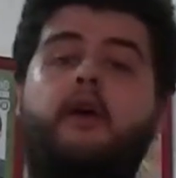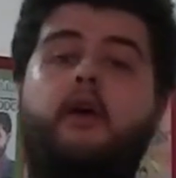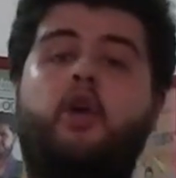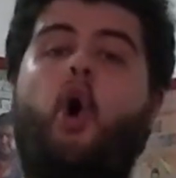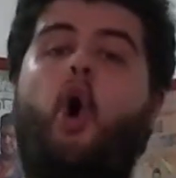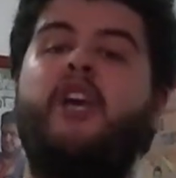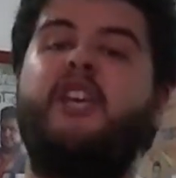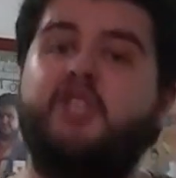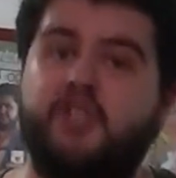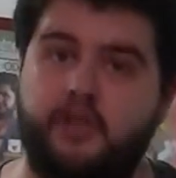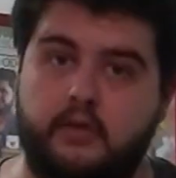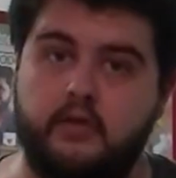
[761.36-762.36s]

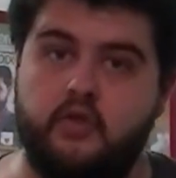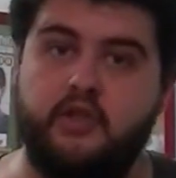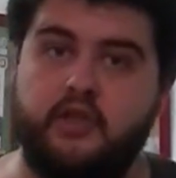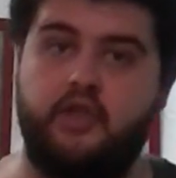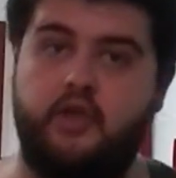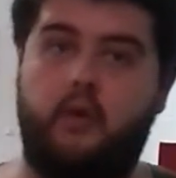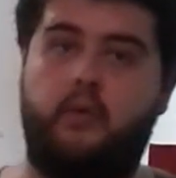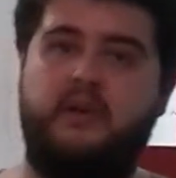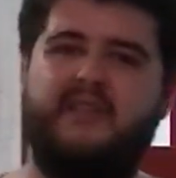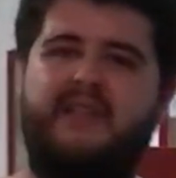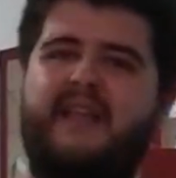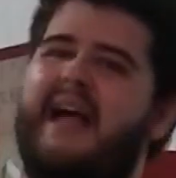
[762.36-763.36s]
cohesion to the show.
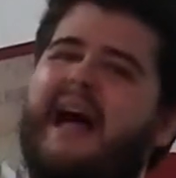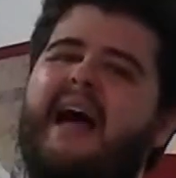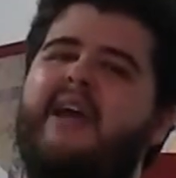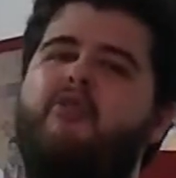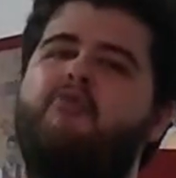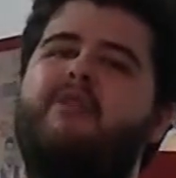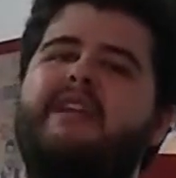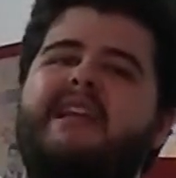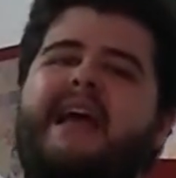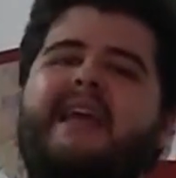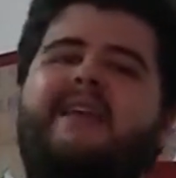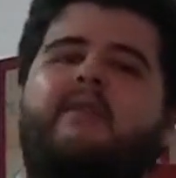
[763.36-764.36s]
It's like, I don't really
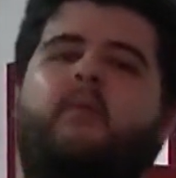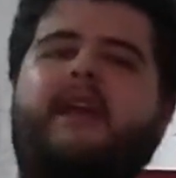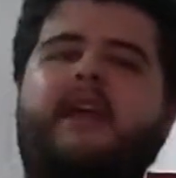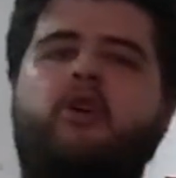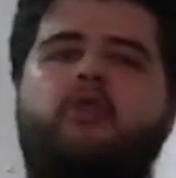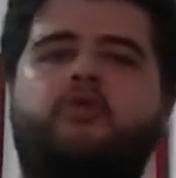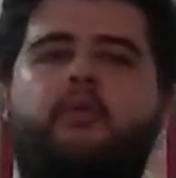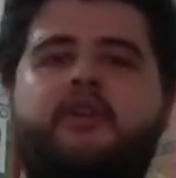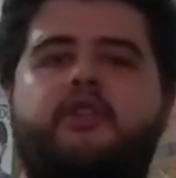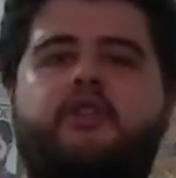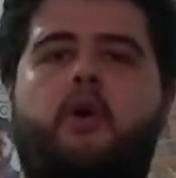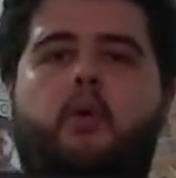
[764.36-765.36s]
like it when I go to a
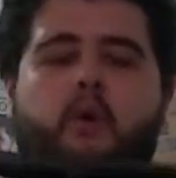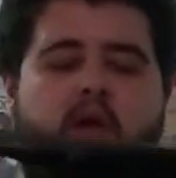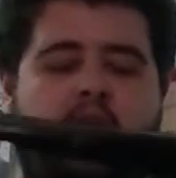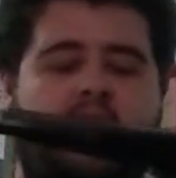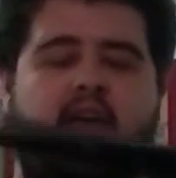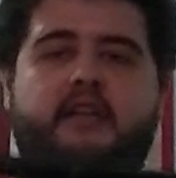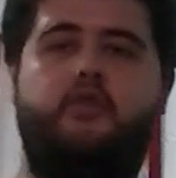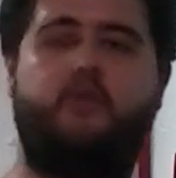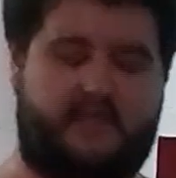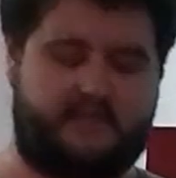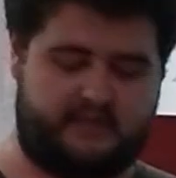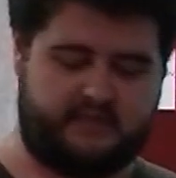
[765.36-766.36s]
show and you
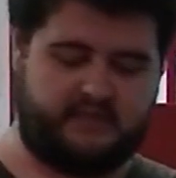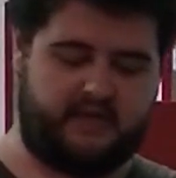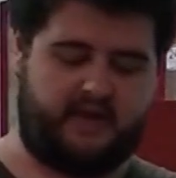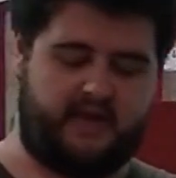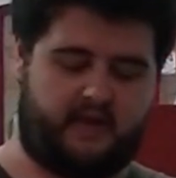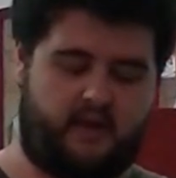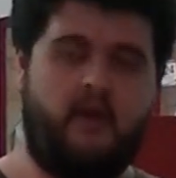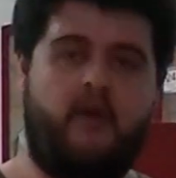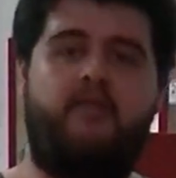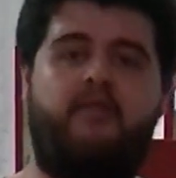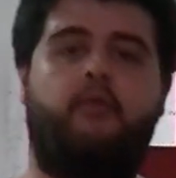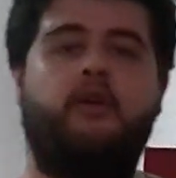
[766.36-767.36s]
can see like
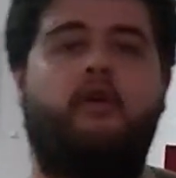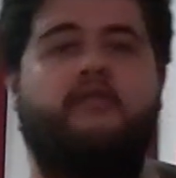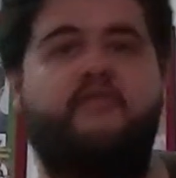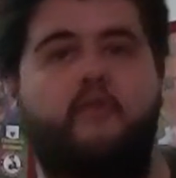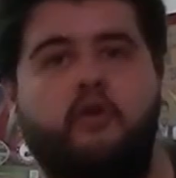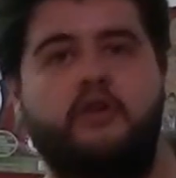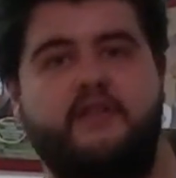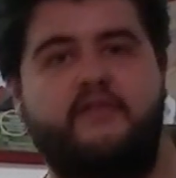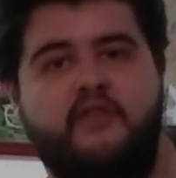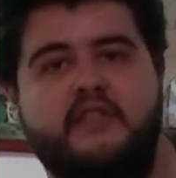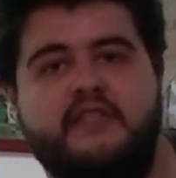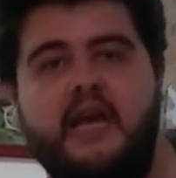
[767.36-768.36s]
3 or 4
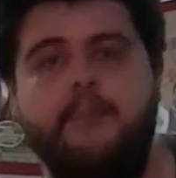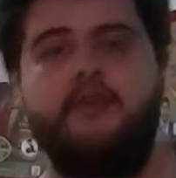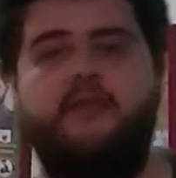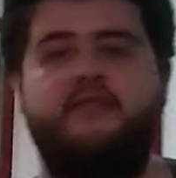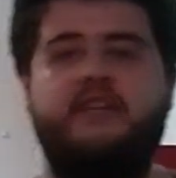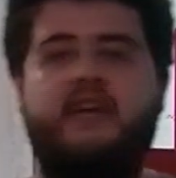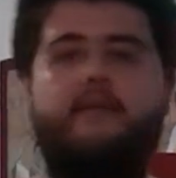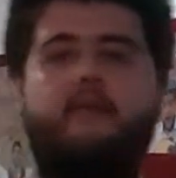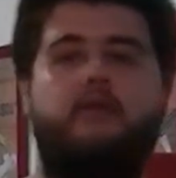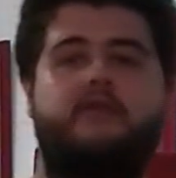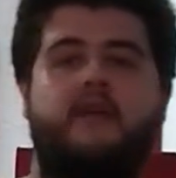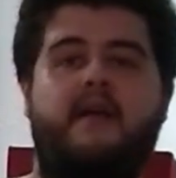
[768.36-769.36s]
different types of
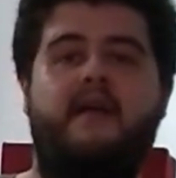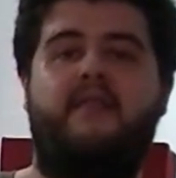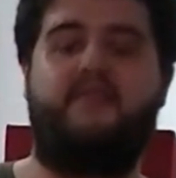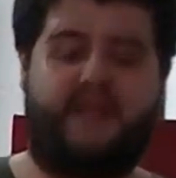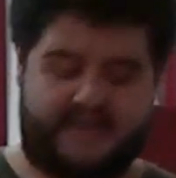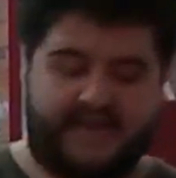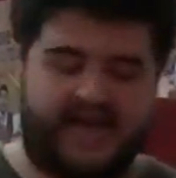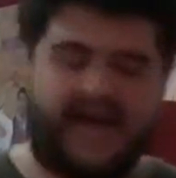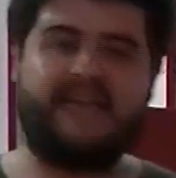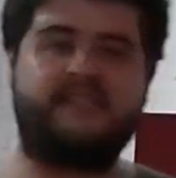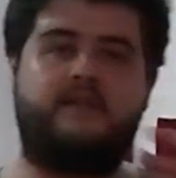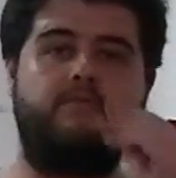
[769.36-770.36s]
tables that
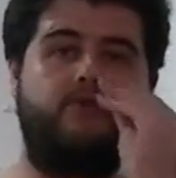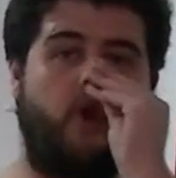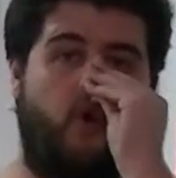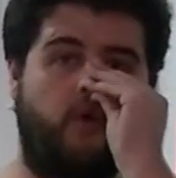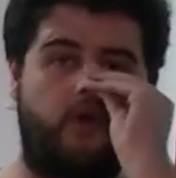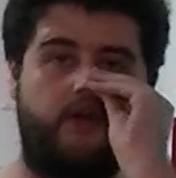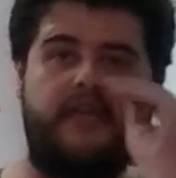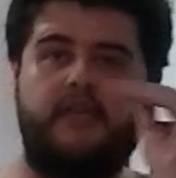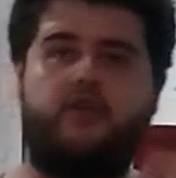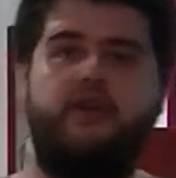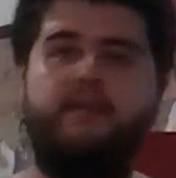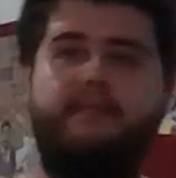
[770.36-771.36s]
had no
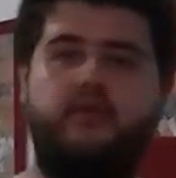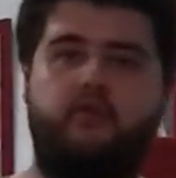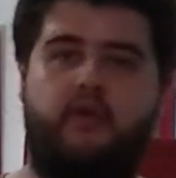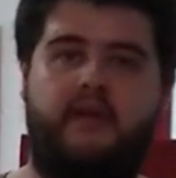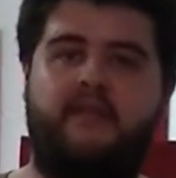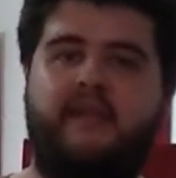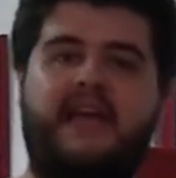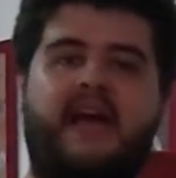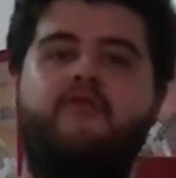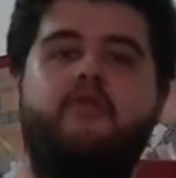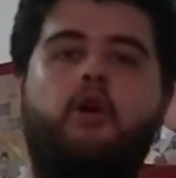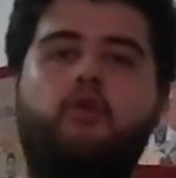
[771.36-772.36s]
connection in between. They
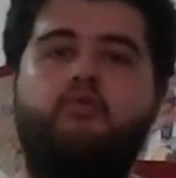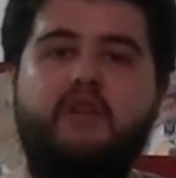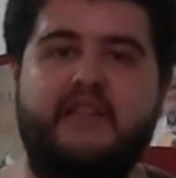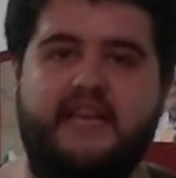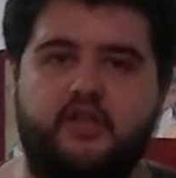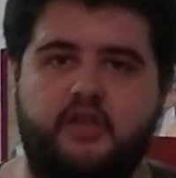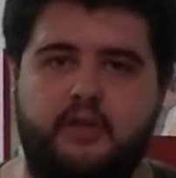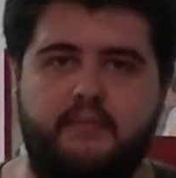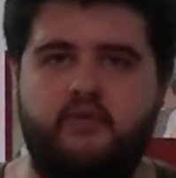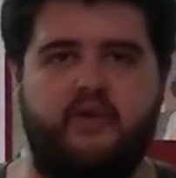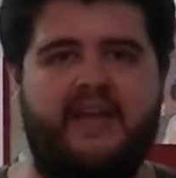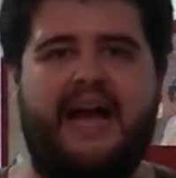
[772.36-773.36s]
have no relation in
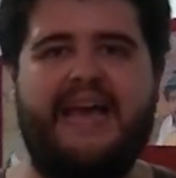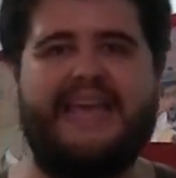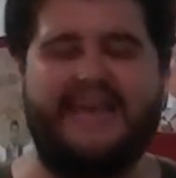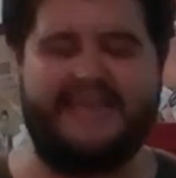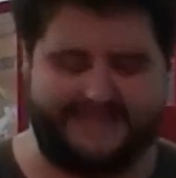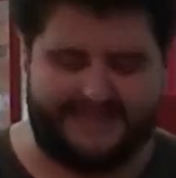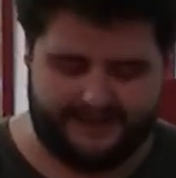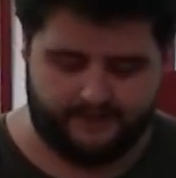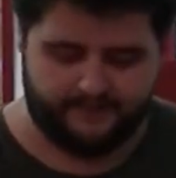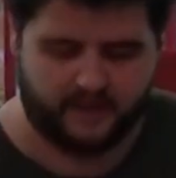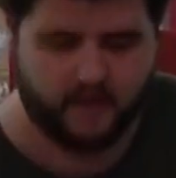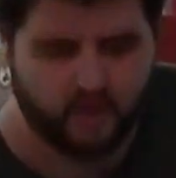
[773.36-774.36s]
between. I hate that.
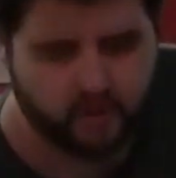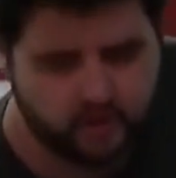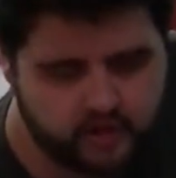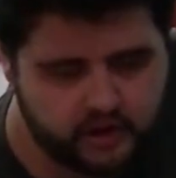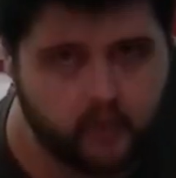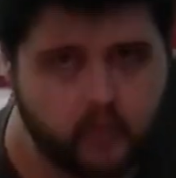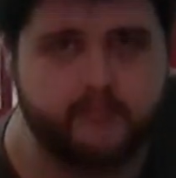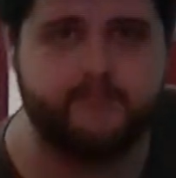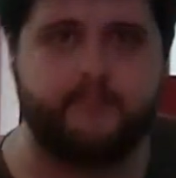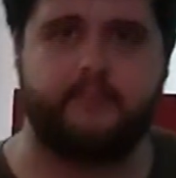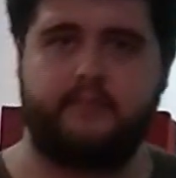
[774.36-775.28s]
So